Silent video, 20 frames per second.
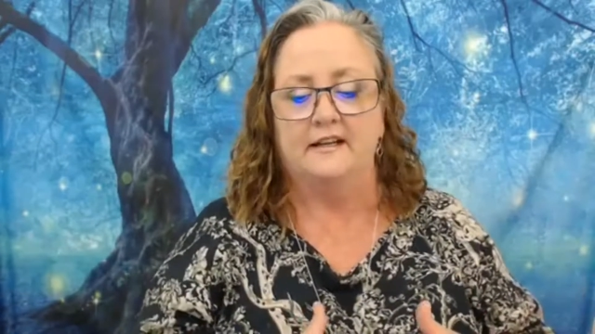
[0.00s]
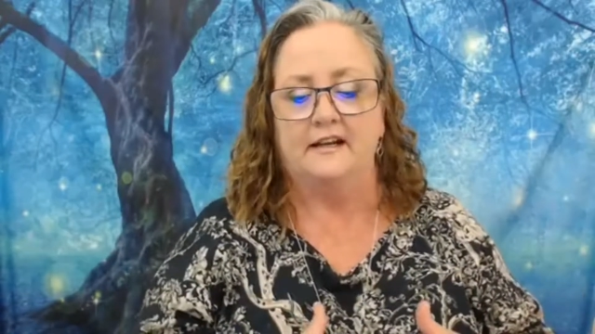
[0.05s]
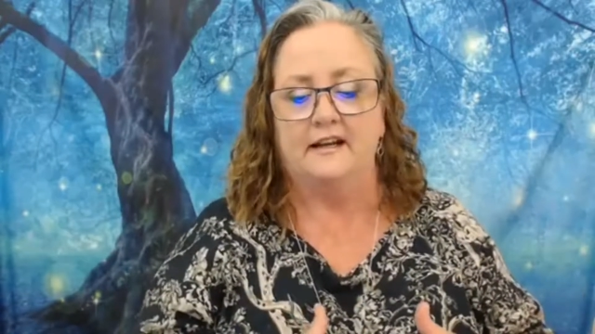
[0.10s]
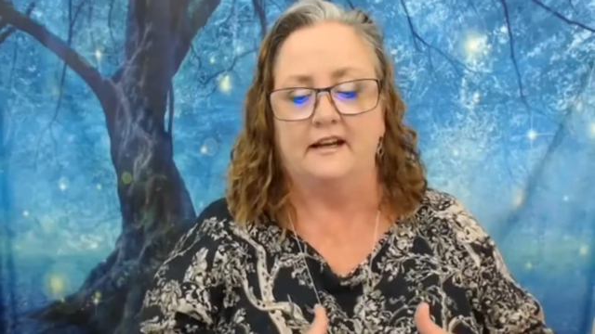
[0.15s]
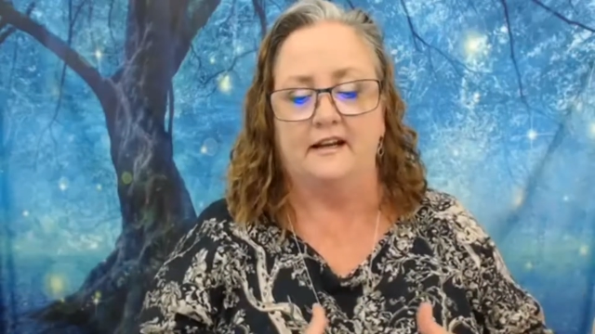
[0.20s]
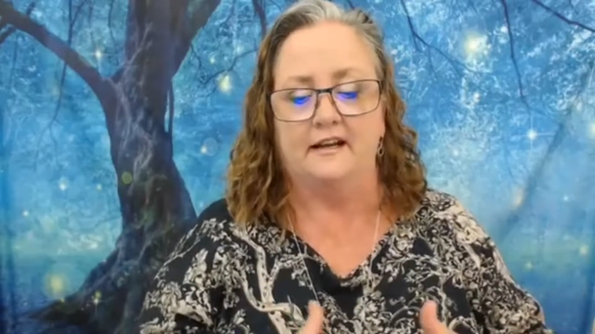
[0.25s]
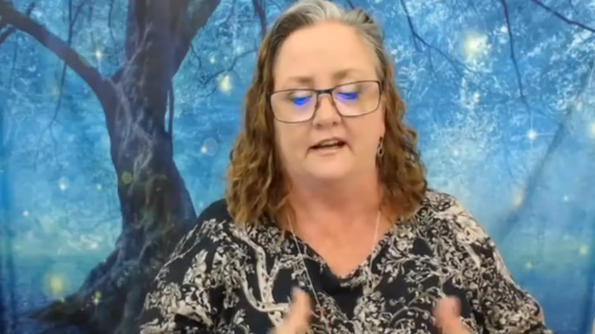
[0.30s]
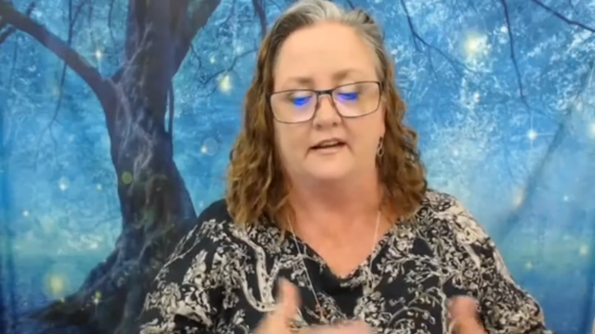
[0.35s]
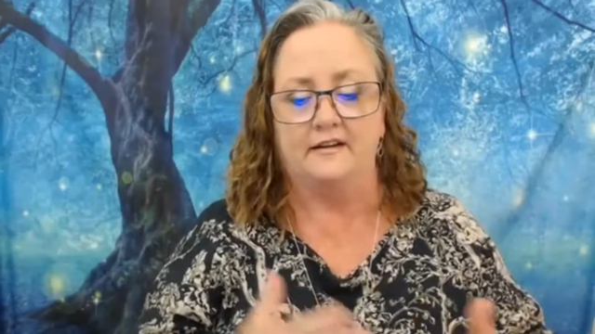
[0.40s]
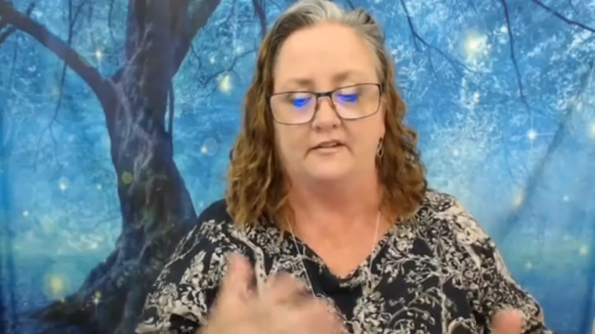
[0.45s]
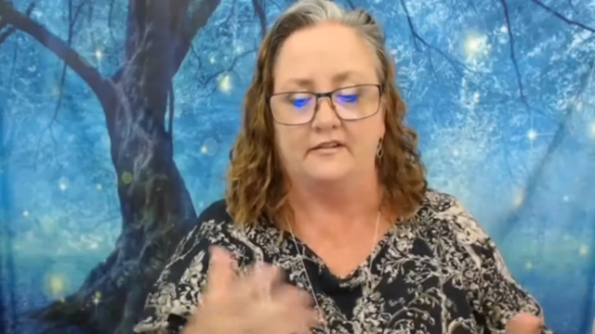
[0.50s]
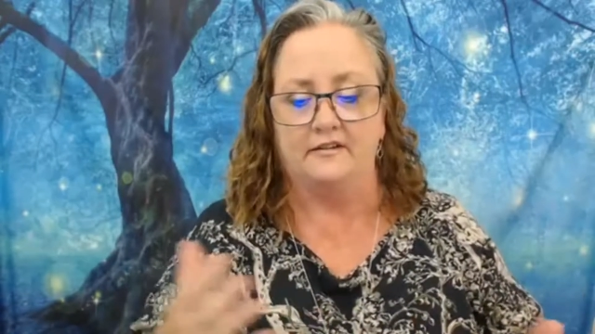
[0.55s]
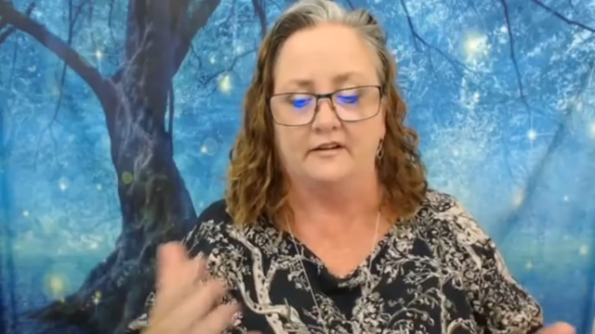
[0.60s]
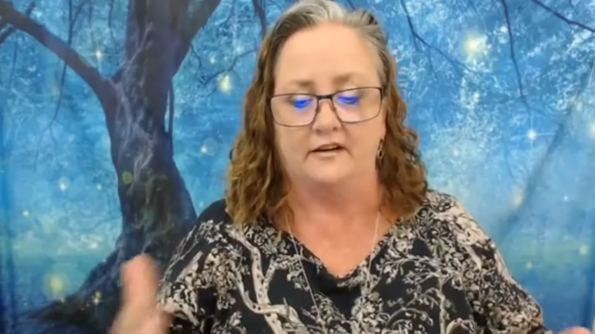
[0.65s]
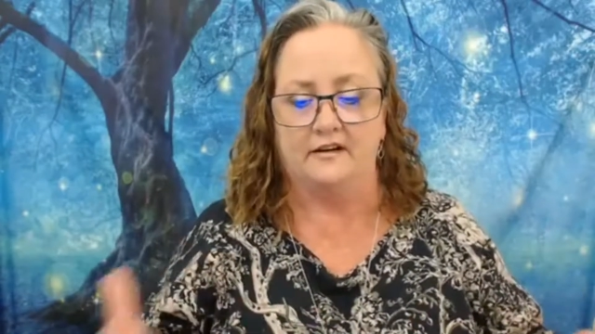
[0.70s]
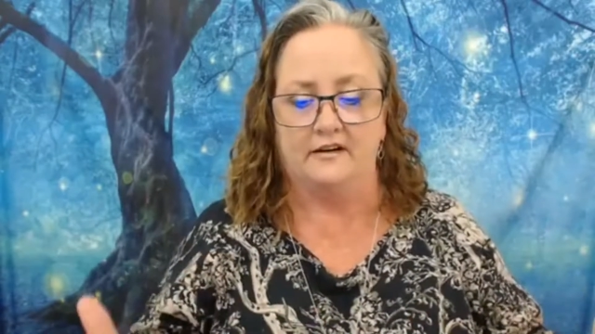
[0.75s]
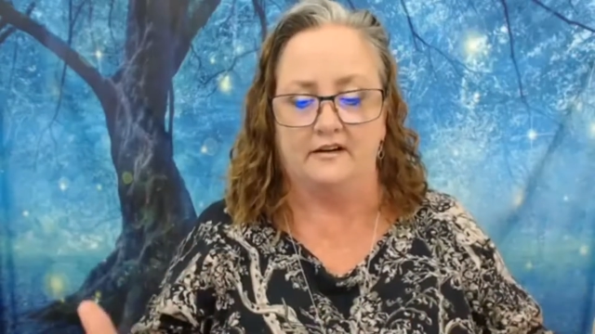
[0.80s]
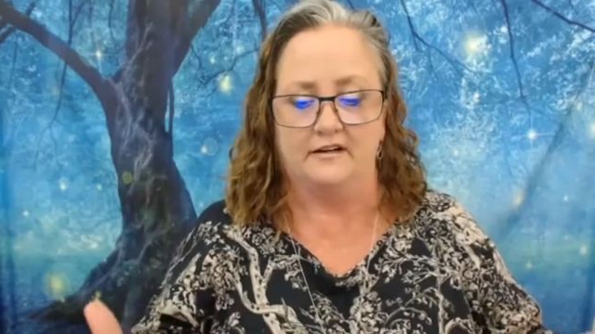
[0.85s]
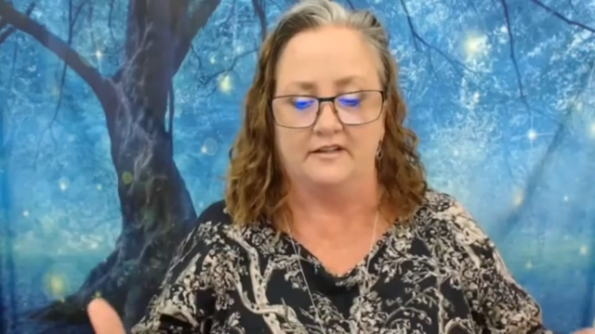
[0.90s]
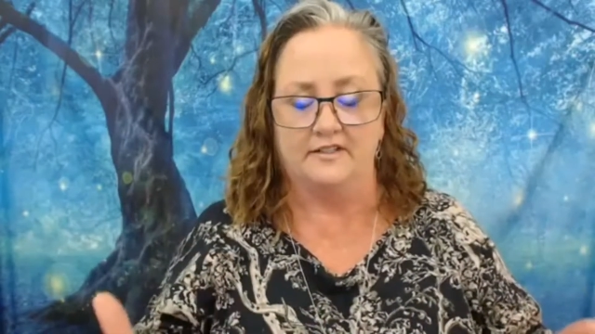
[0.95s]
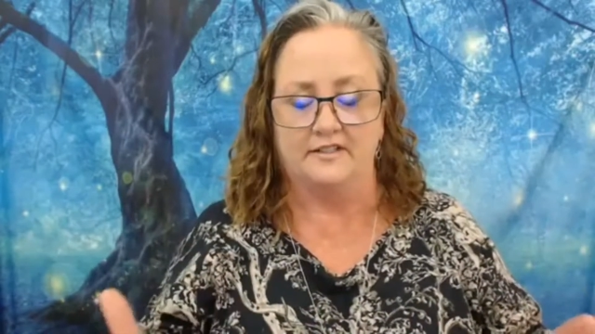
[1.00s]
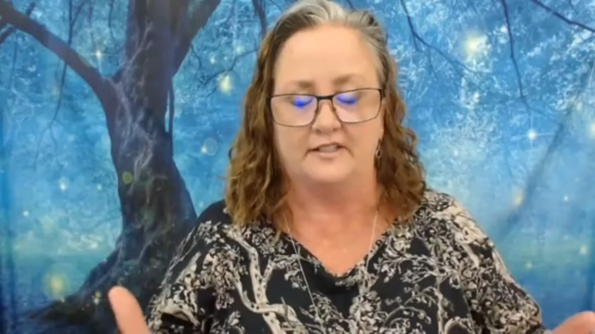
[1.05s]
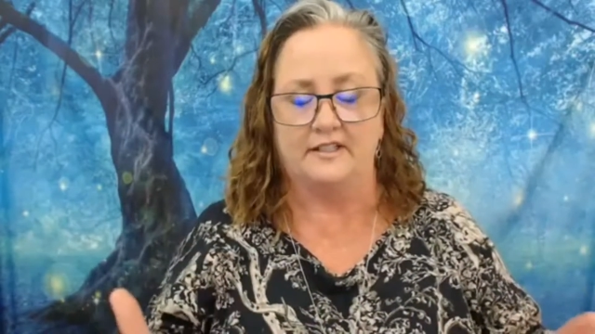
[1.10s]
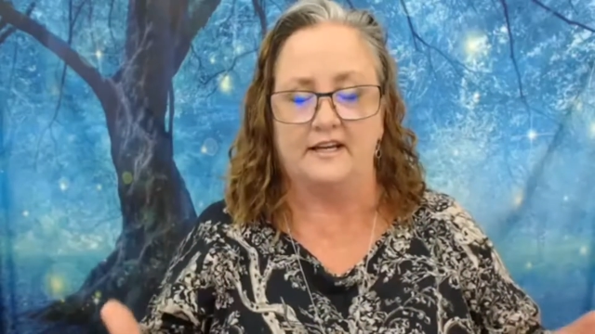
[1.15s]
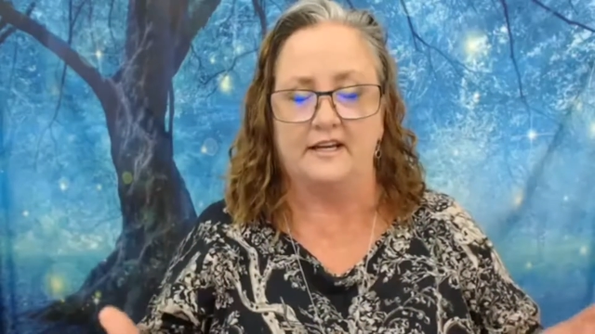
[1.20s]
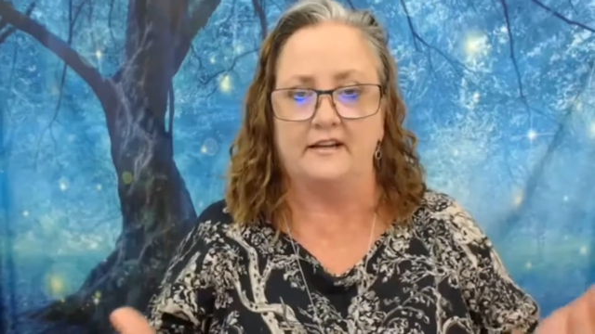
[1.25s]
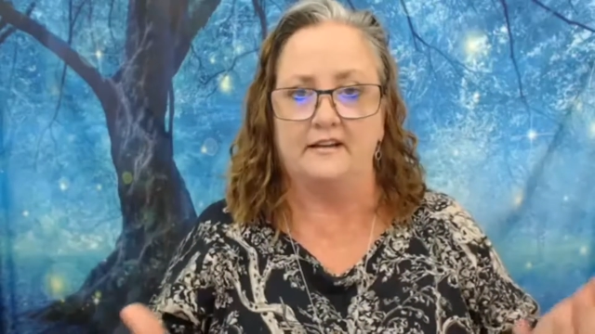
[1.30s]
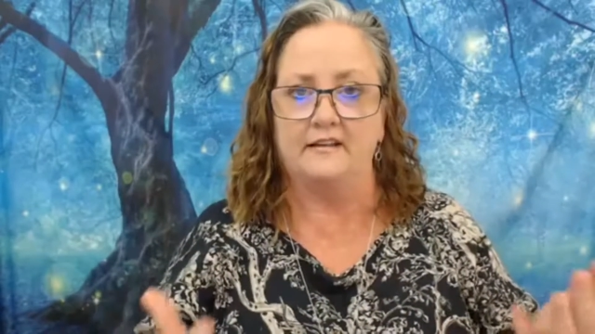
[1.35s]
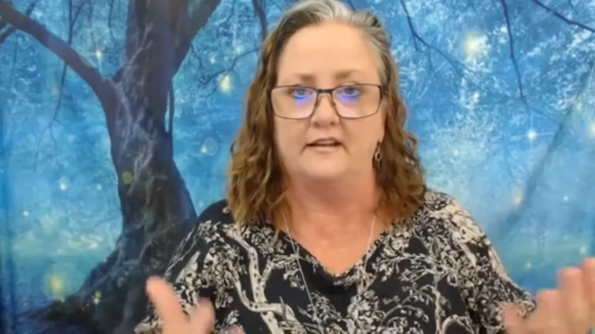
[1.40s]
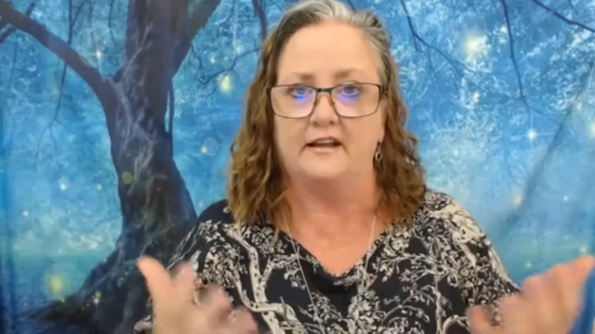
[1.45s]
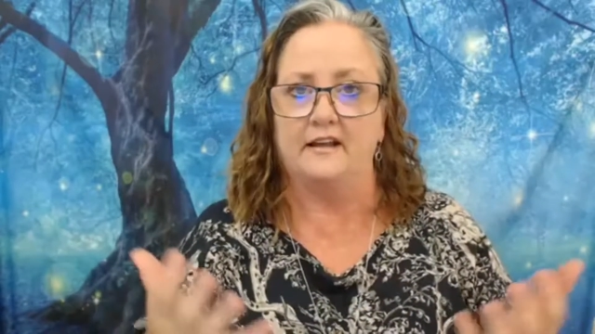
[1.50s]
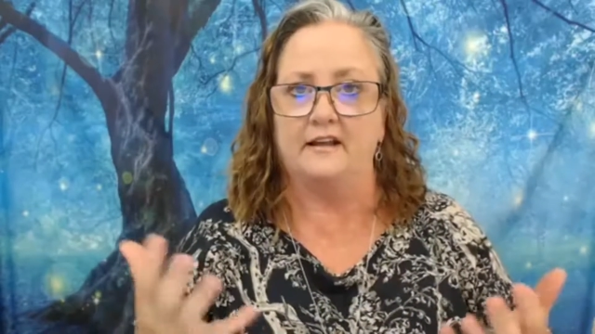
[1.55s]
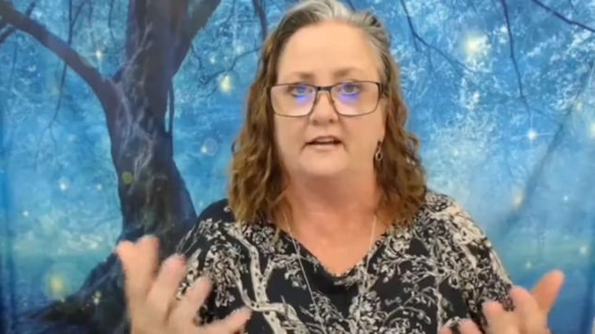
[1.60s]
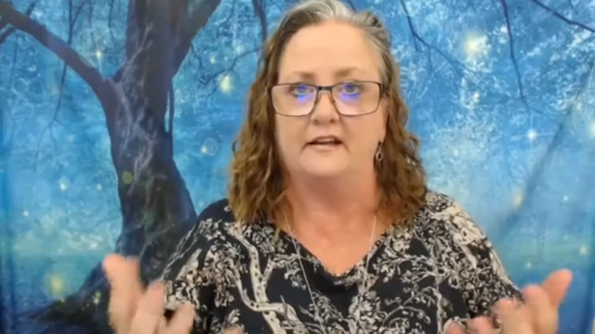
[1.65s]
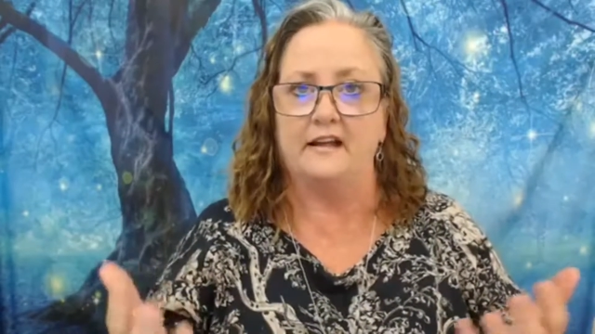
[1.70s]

and see that